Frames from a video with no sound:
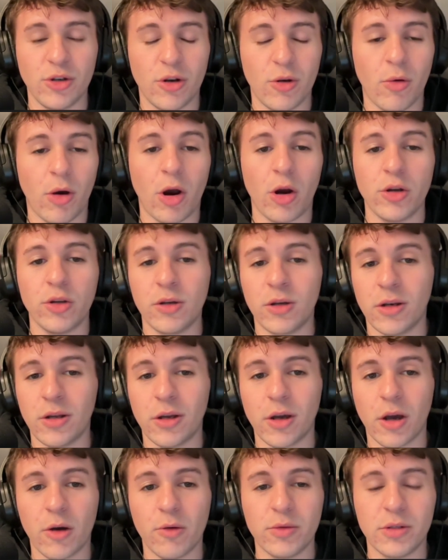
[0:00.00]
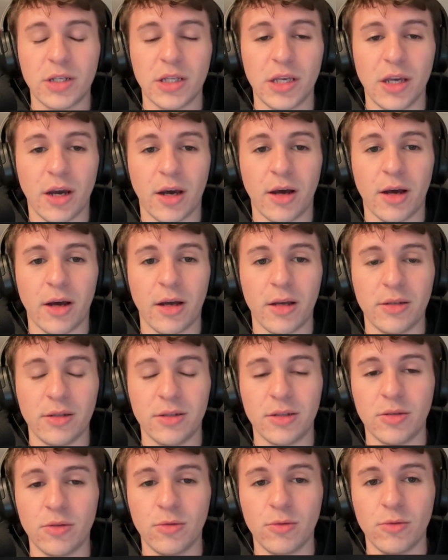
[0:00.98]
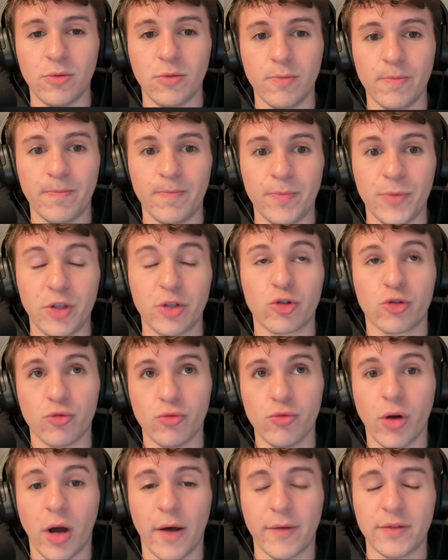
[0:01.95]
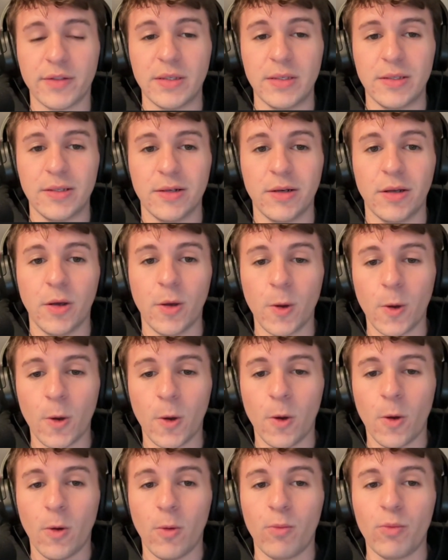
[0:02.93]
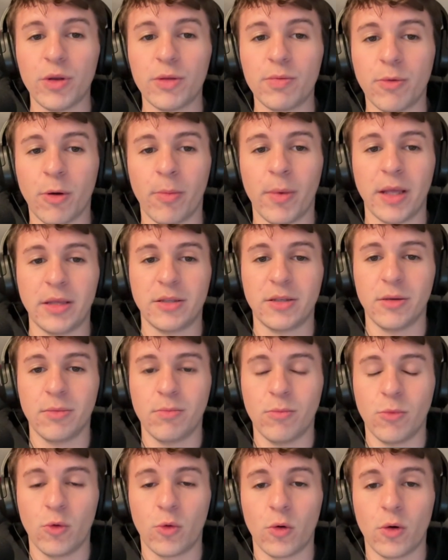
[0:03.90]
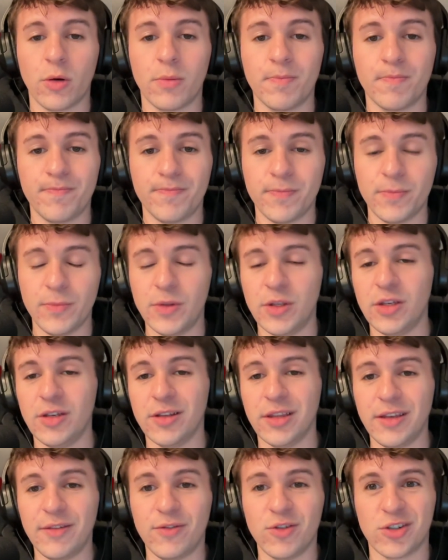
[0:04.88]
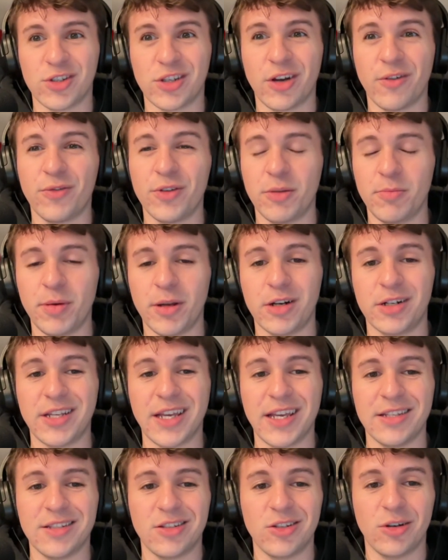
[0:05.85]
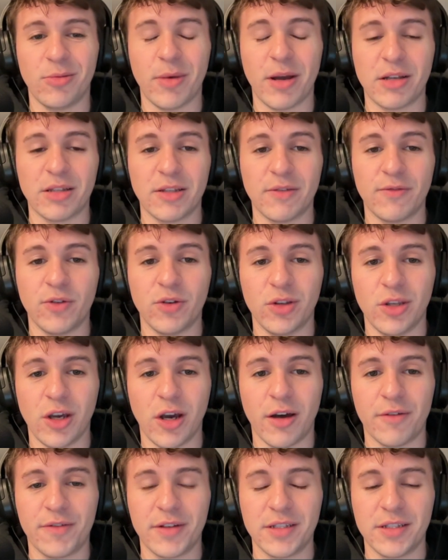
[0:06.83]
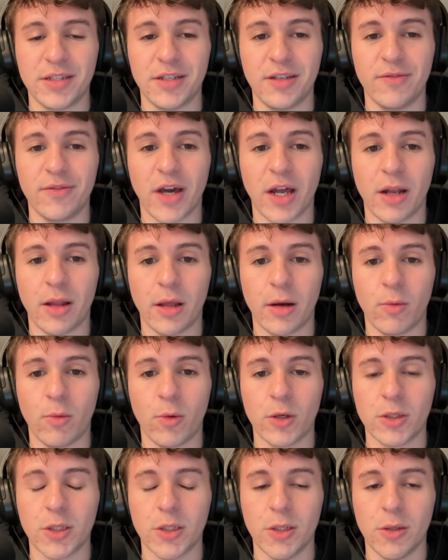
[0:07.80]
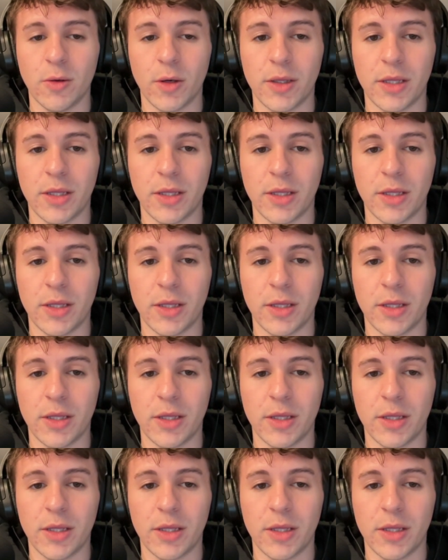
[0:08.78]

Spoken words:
You know, are you going to go into the true offseason with momentum, or do you leave yourself with a bitter taste in your mouth if you're the offense and you've got a lot of work to do?